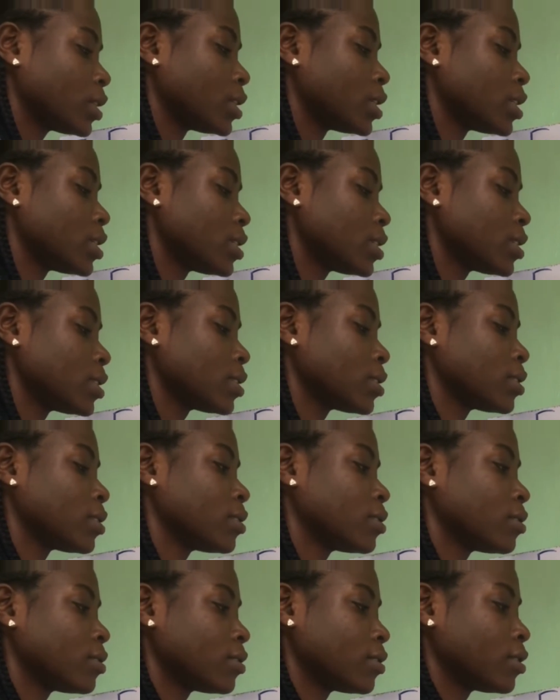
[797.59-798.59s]
This
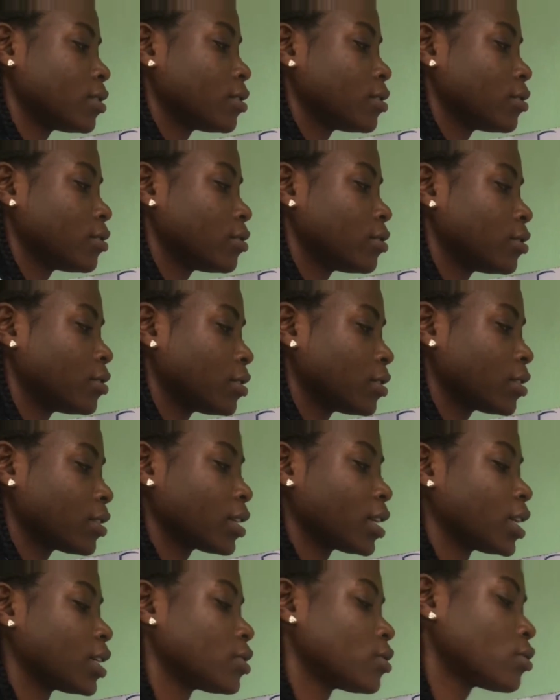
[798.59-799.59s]

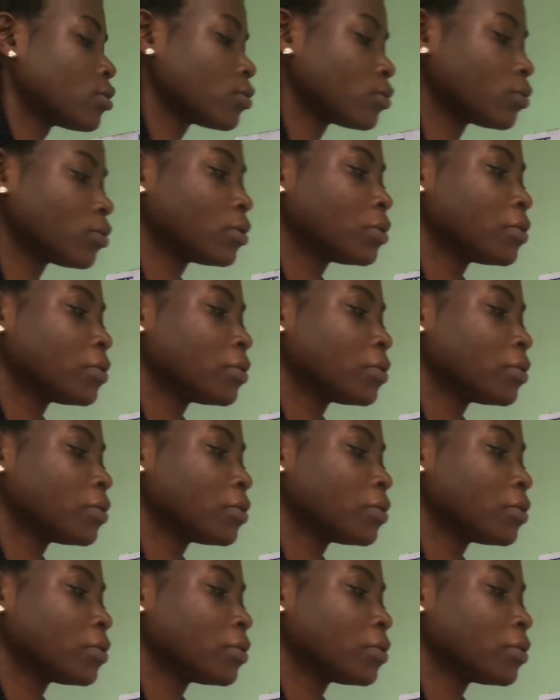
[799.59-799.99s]
cancel.